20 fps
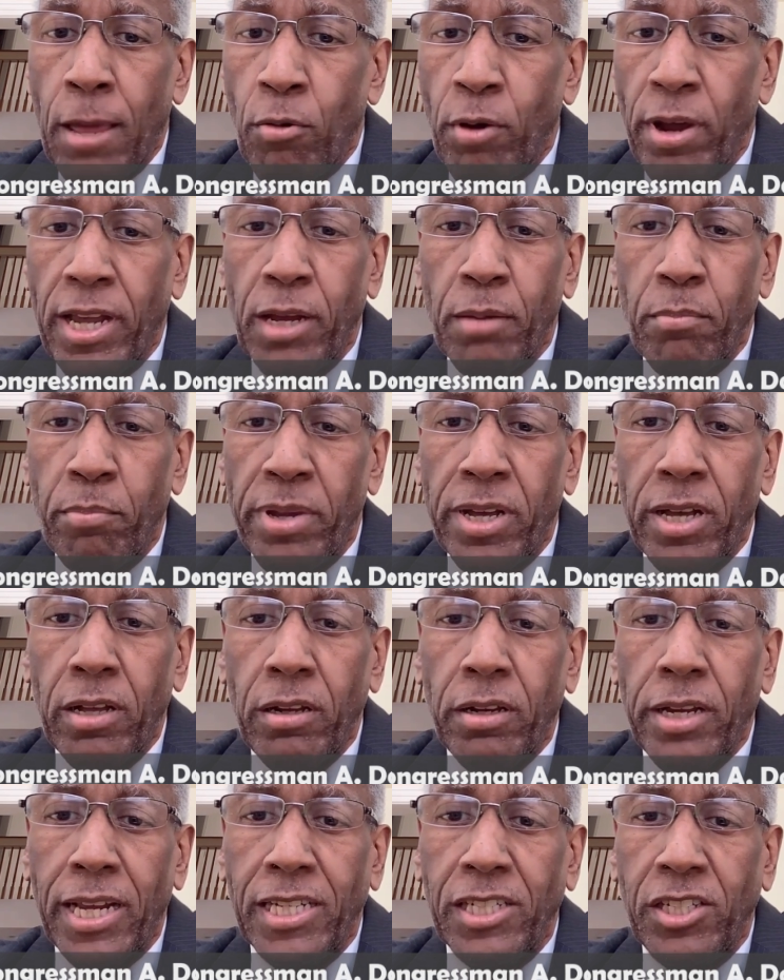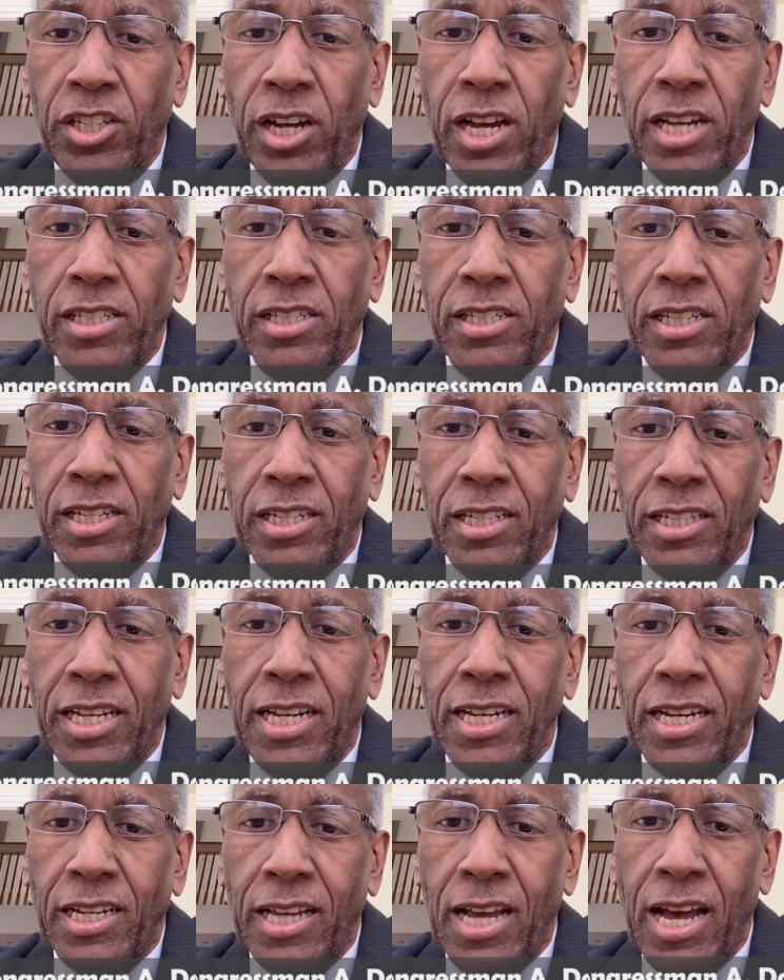We can build a just and clean
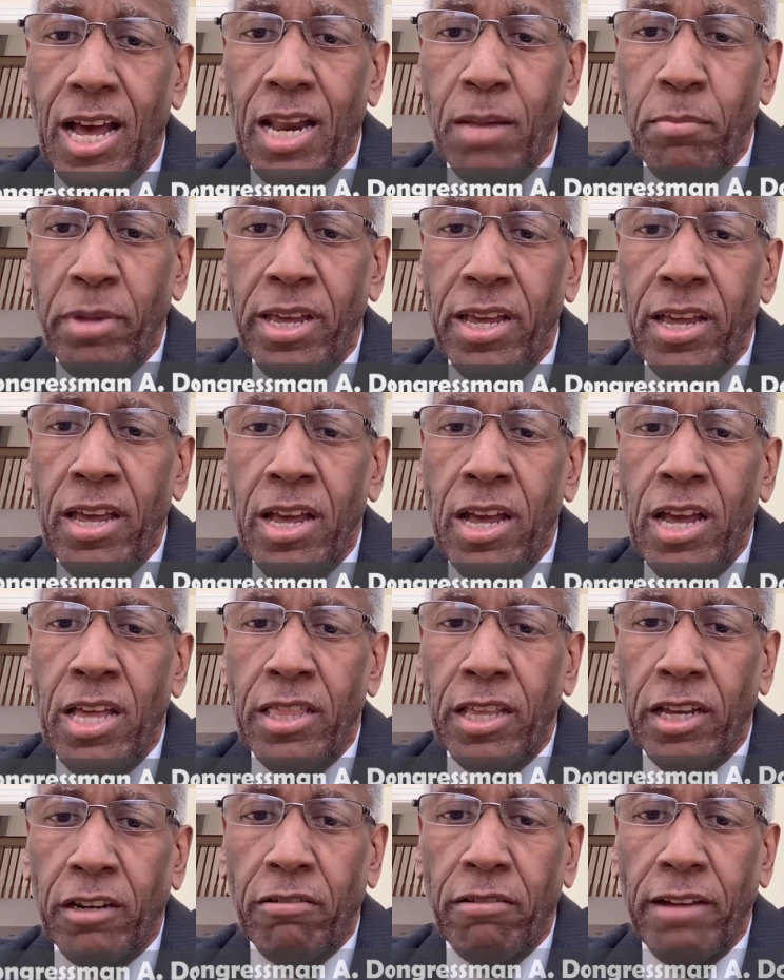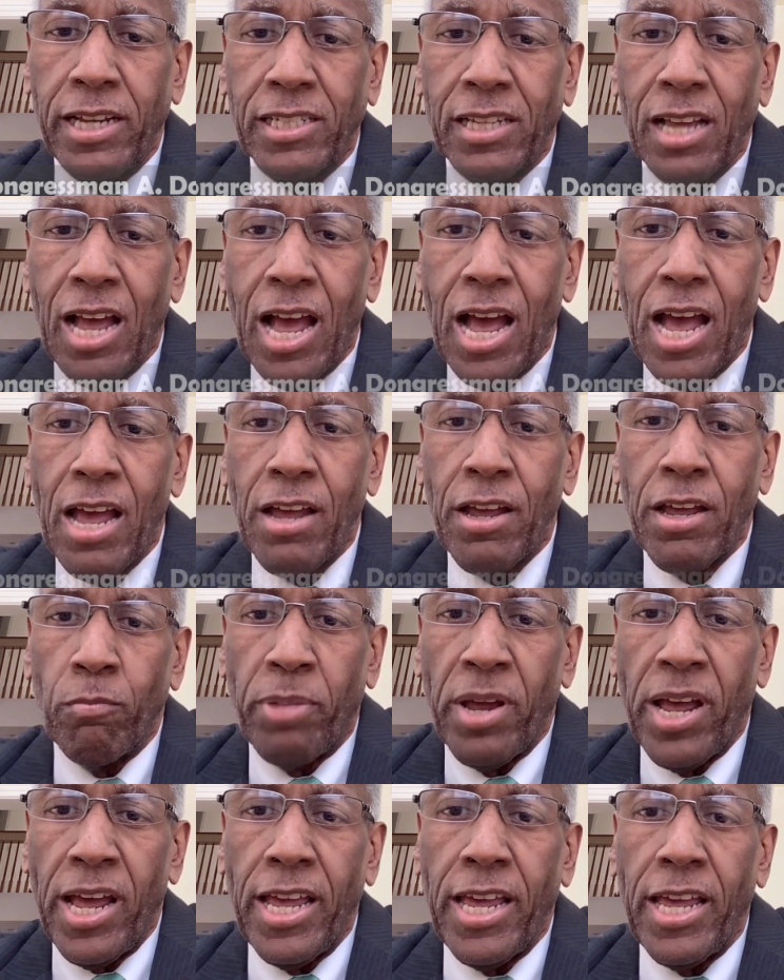economy that creates
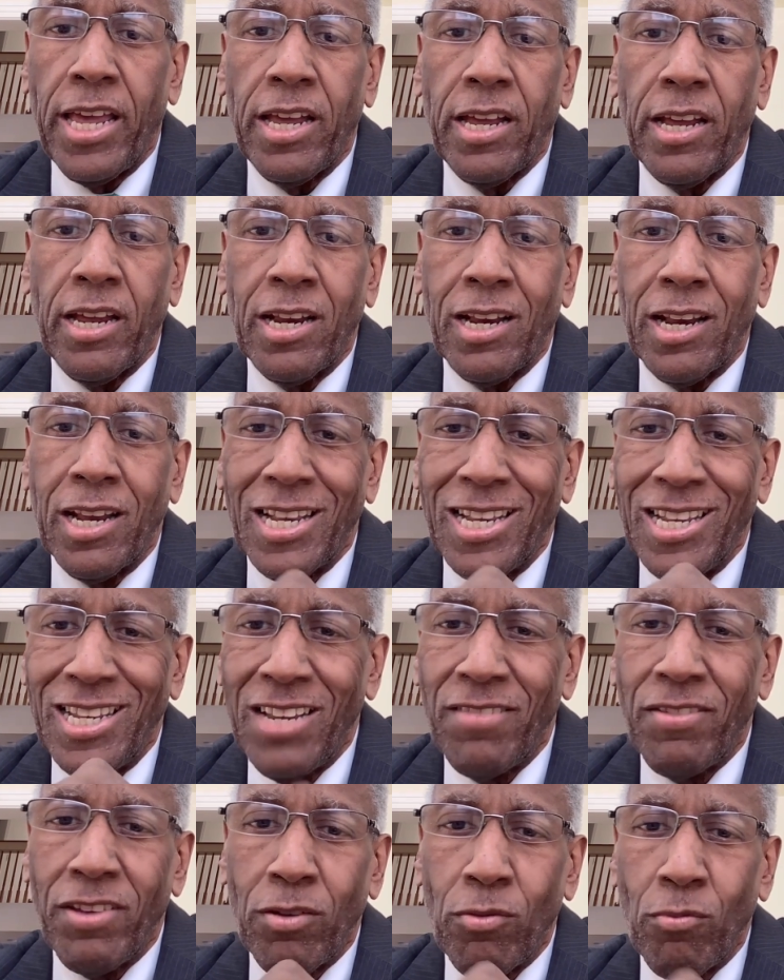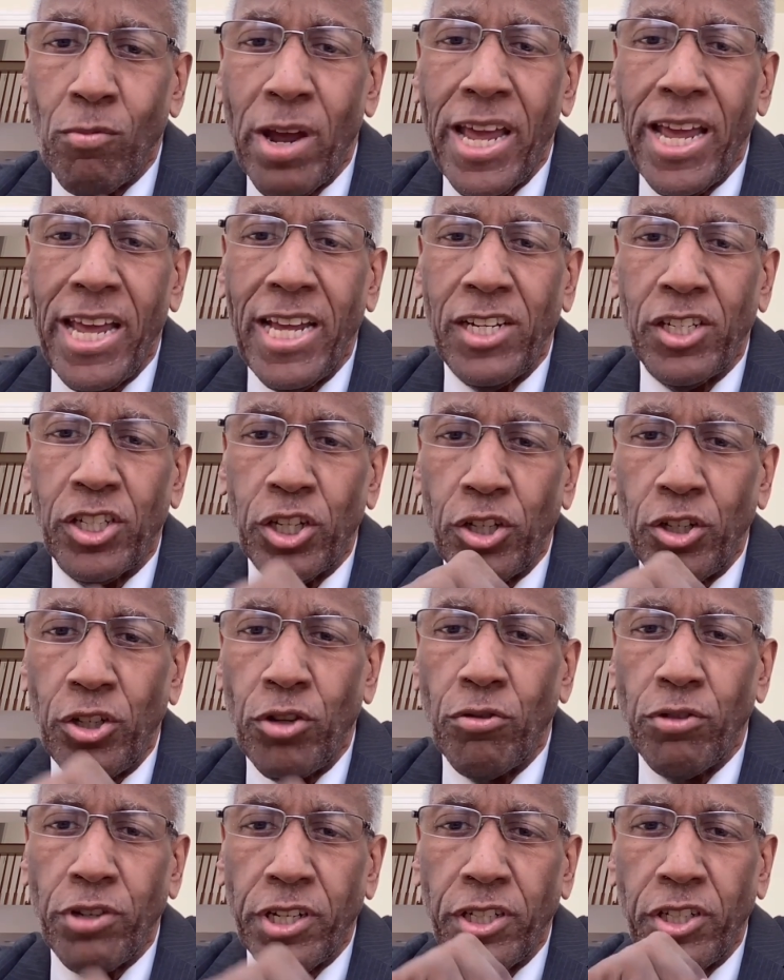high-paying, living wage
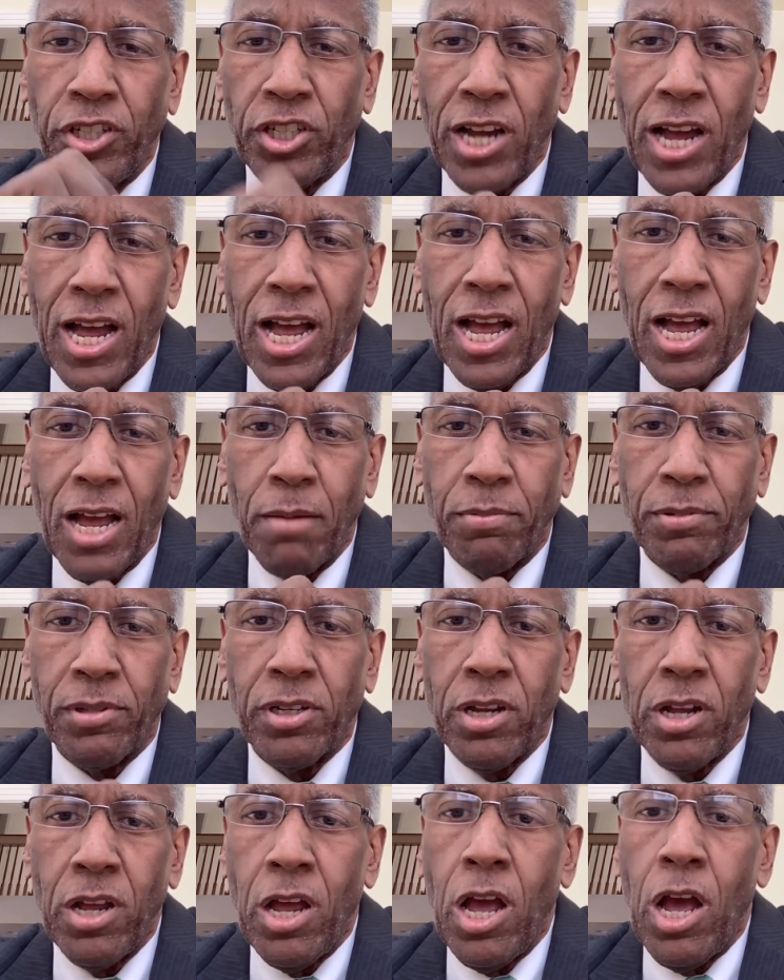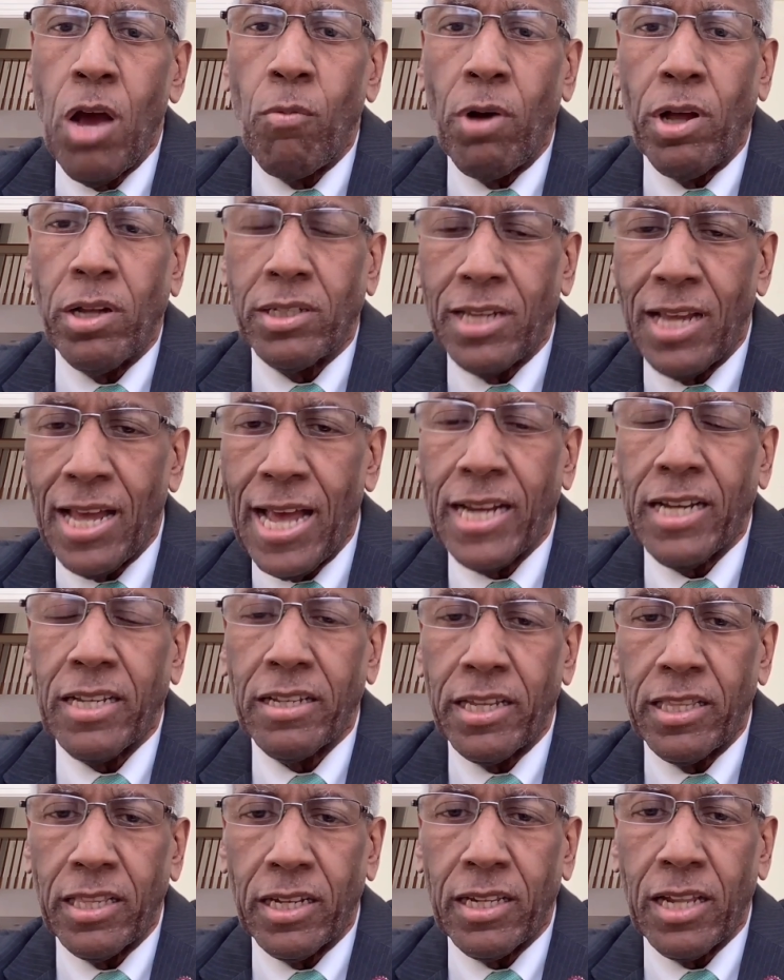union jobs while tackling
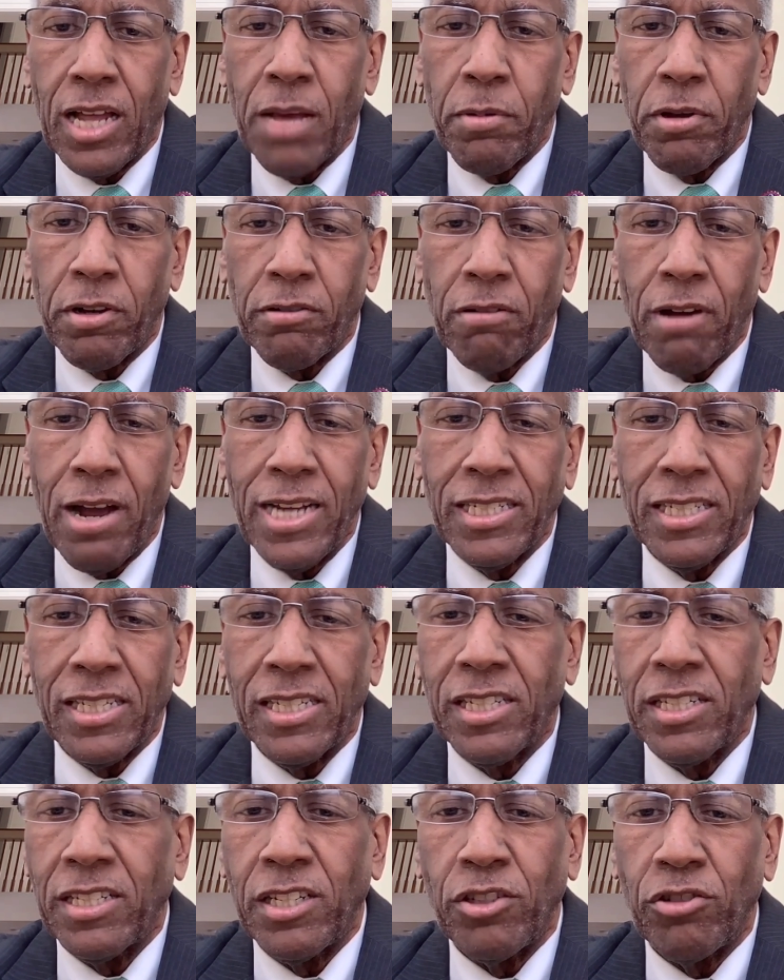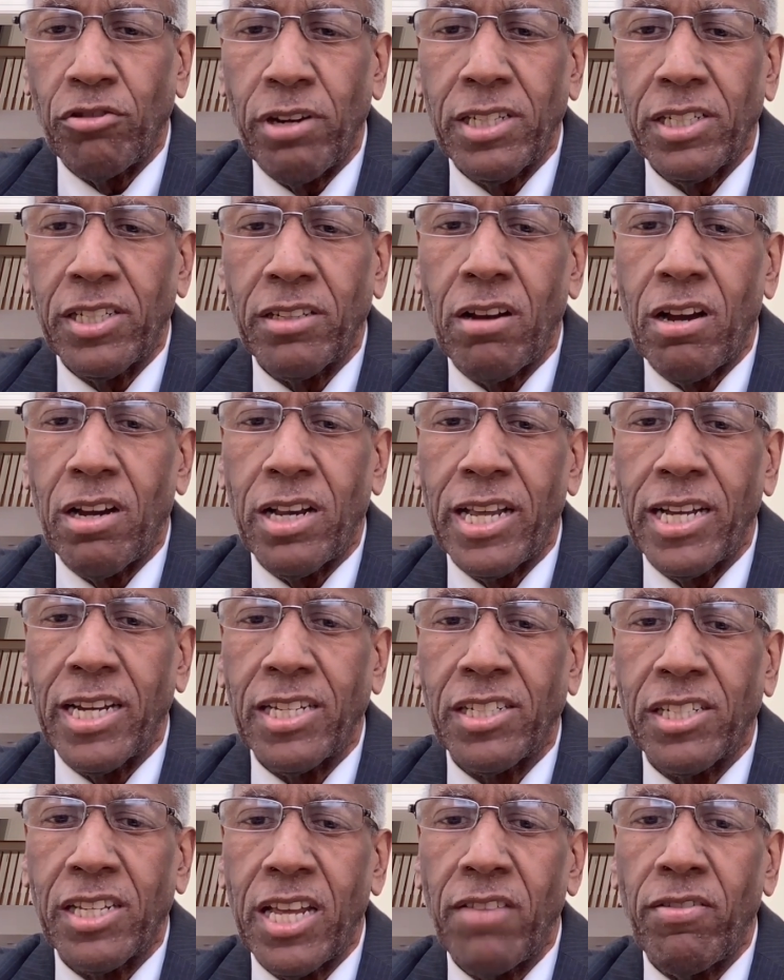the climate crisis and addressing our
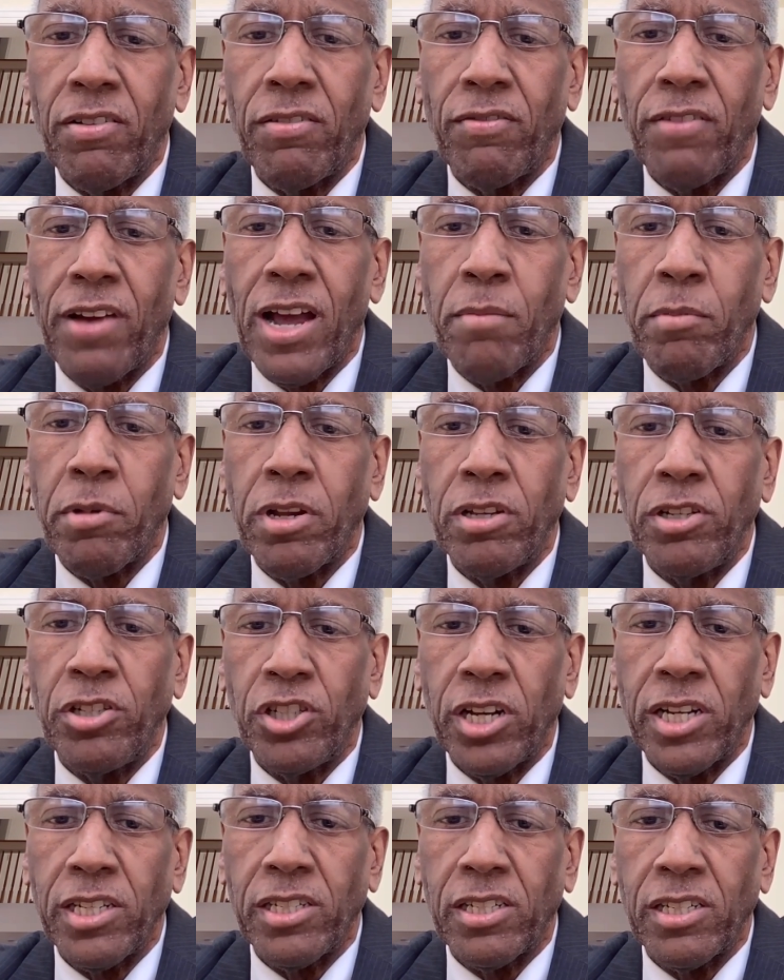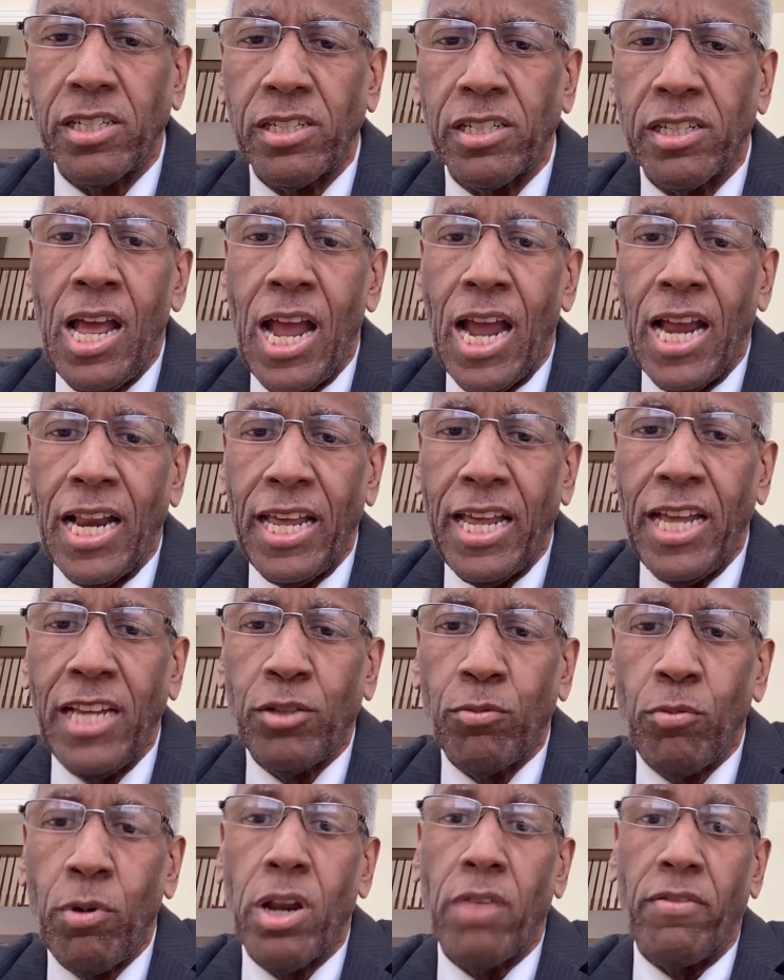legacy of environmental injustice, and each
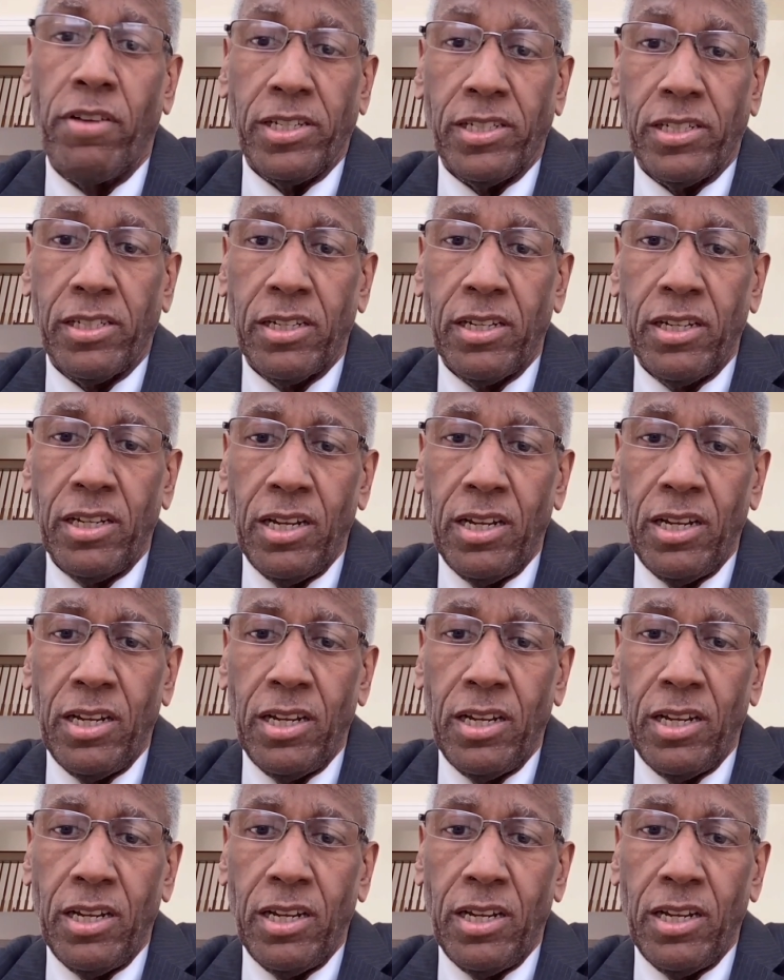one of us